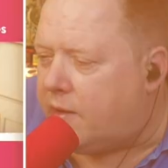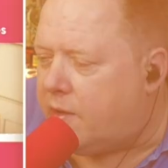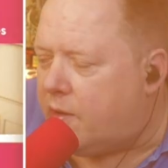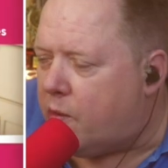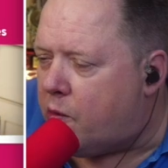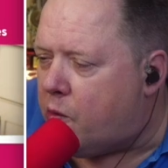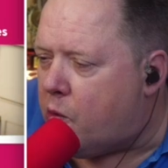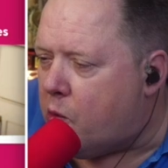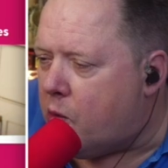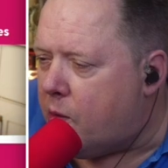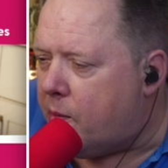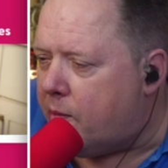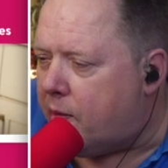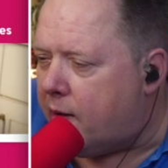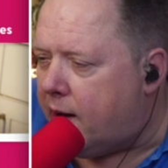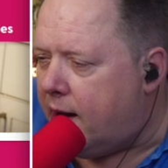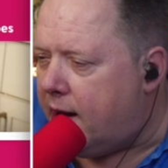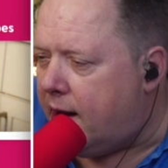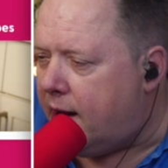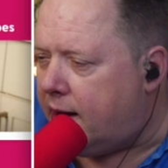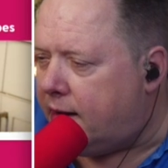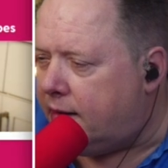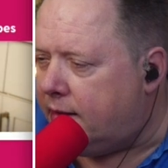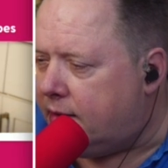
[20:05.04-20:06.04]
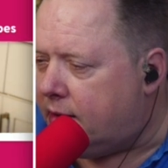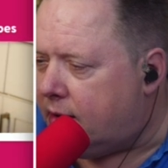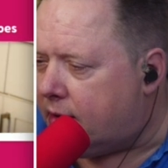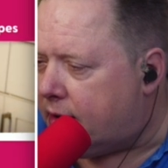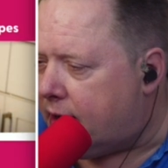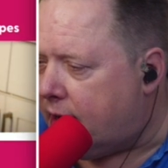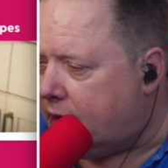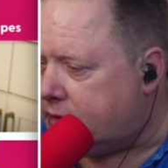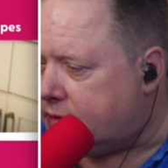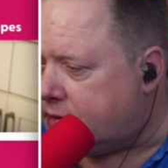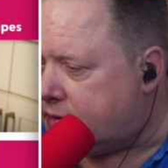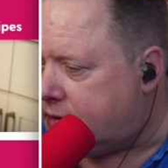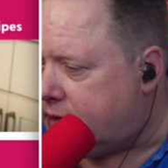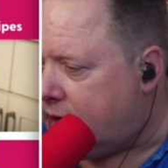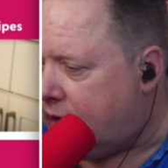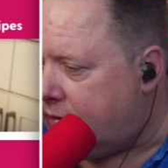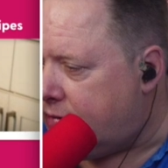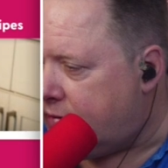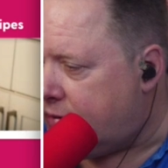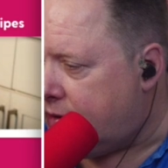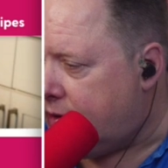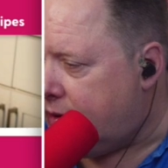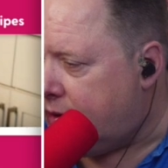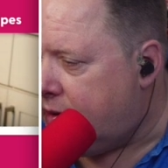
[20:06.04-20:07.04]
other one had cornbread and all kinds of
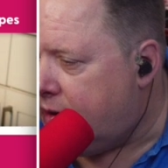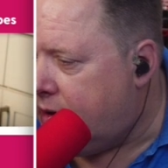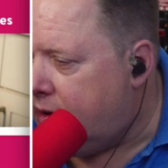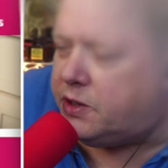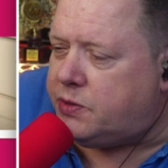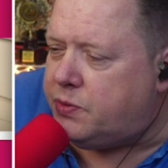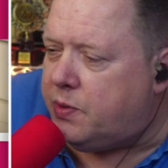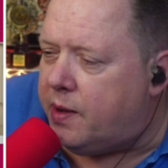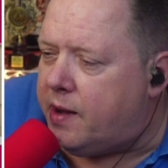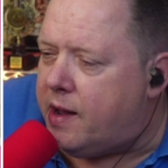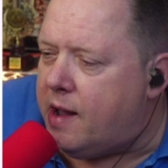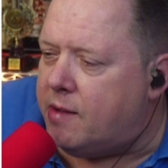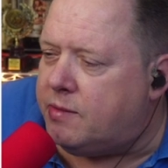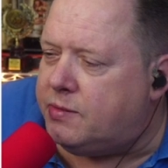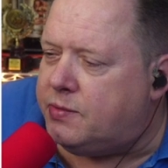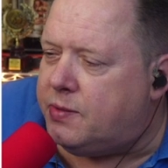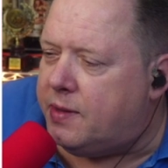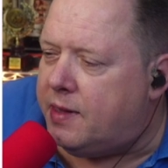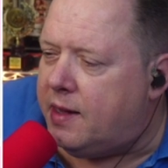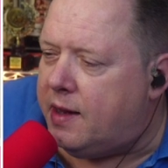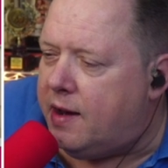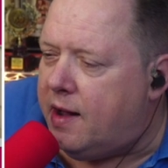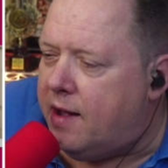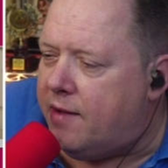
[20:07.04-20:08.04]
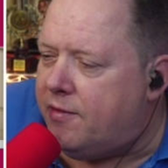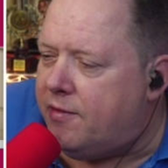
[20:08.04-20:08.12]
stuff. But this one comes